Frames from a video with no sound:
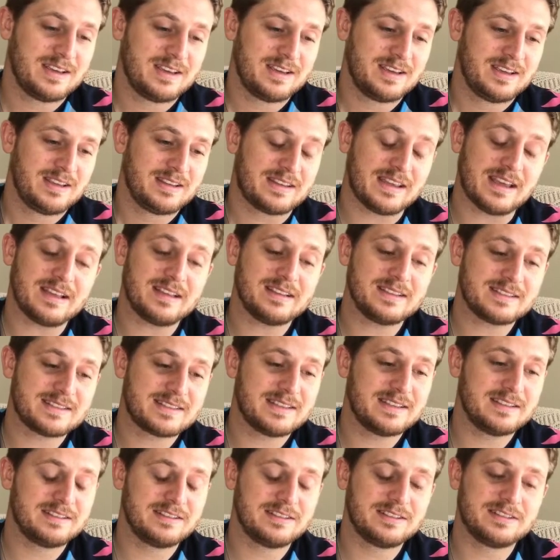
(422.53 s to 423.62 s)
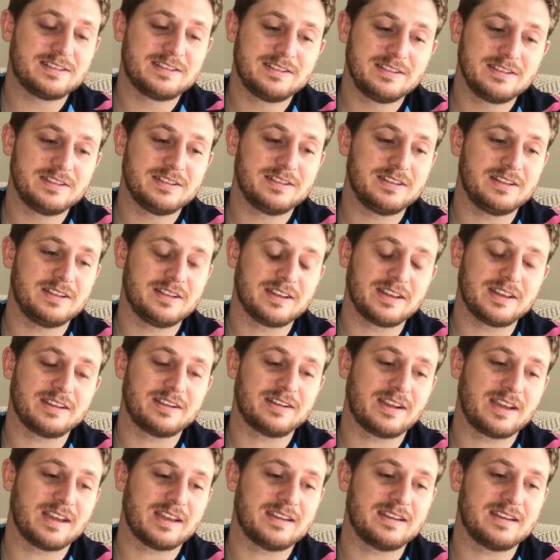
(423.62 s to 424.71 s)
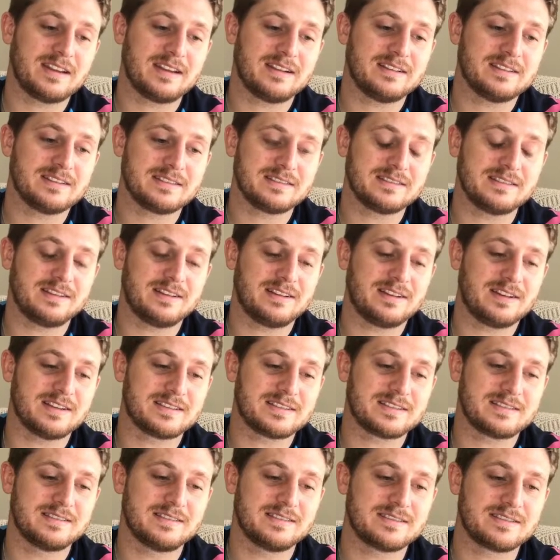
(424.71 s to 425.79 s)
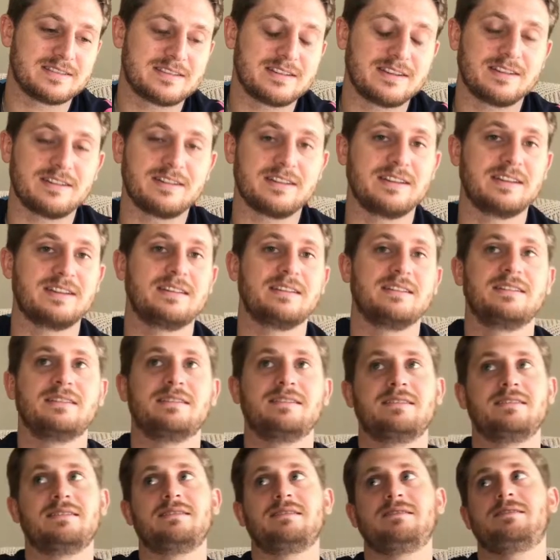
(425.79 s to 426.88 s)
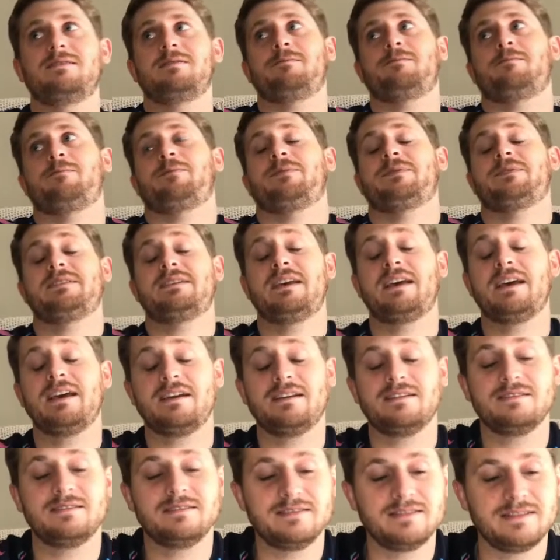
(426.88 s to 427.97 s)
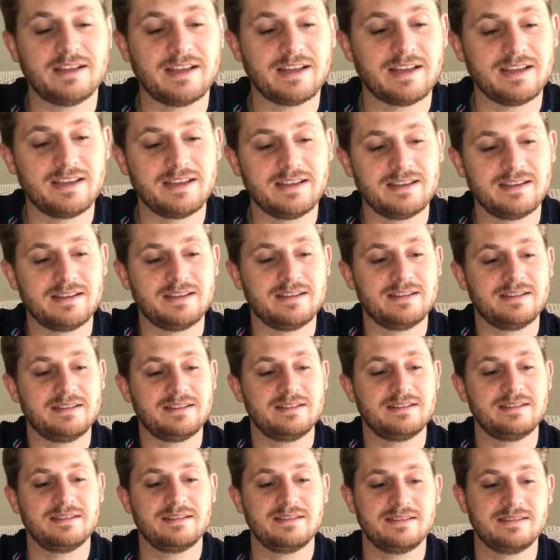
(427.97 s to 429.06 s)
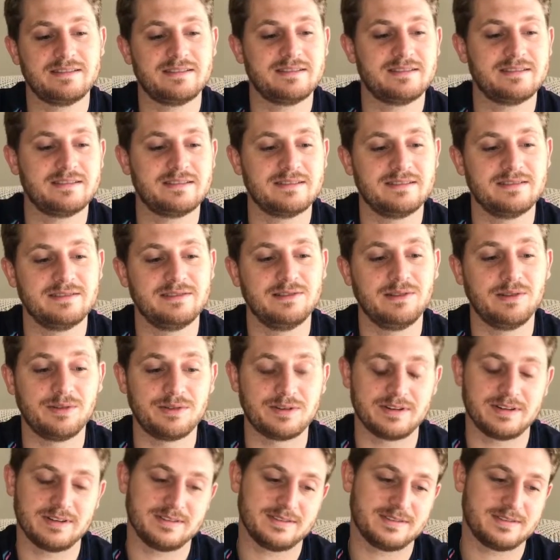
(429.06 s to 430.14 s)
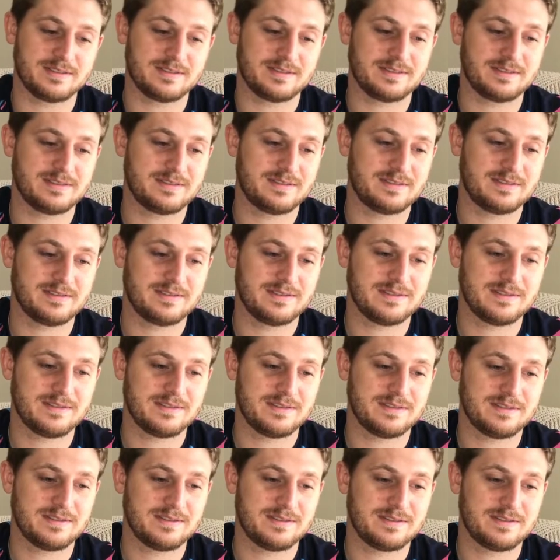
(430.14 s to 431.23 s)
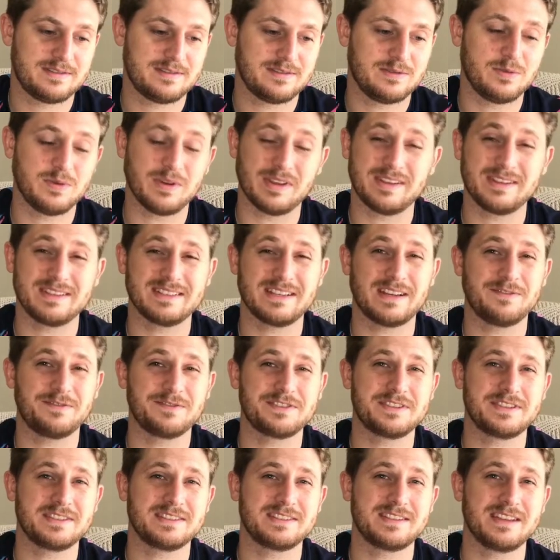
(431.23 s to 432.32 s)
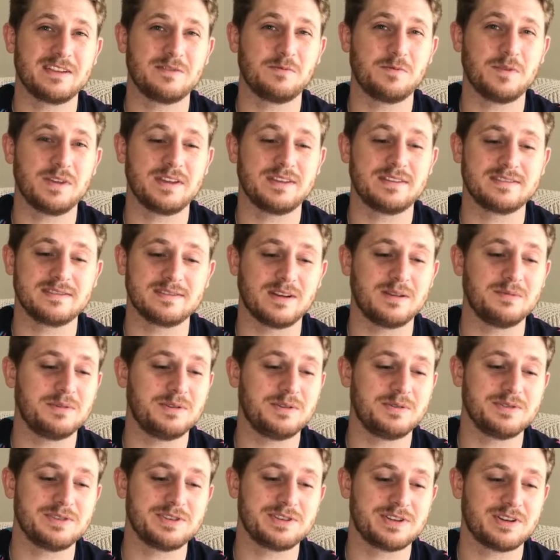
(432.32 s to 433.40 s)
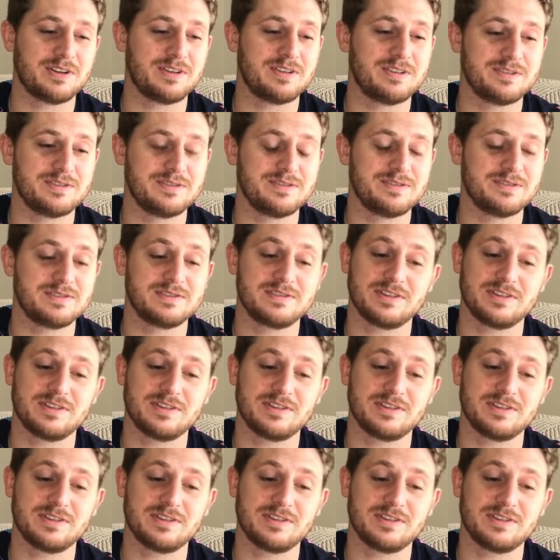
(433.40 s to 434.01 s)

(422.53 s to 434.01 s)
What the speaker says: Dallas did look good. On the other hand, Dallas lost their starting tackle and Lawrence, who I think is out for 6 to 8 weeks. So I'm going Chargers.